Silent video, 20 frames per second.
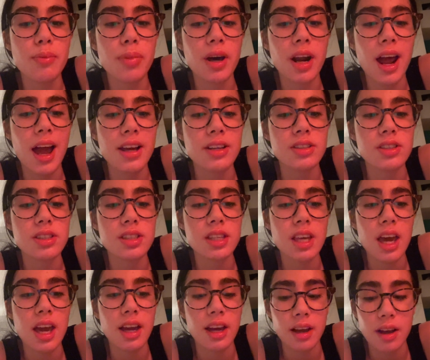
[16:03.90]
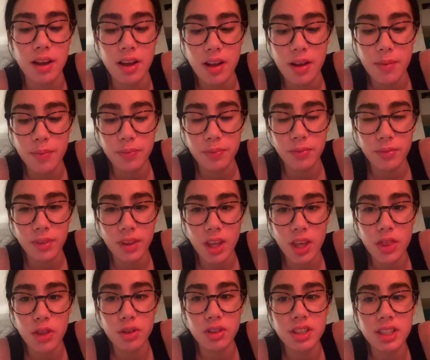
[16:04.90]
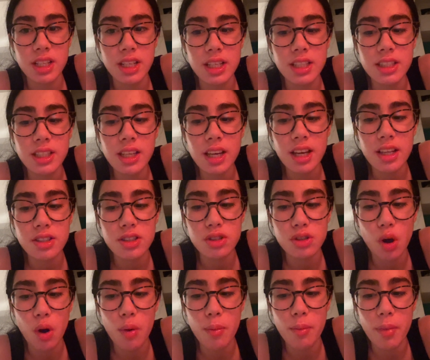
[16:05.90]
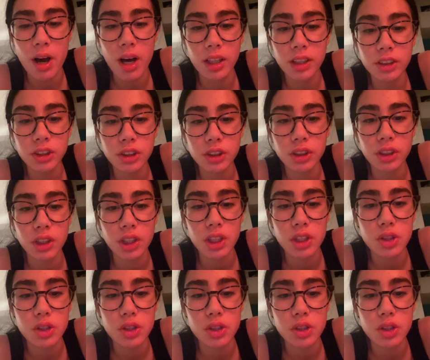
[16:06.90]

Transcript: but I just like, they're teasing us so much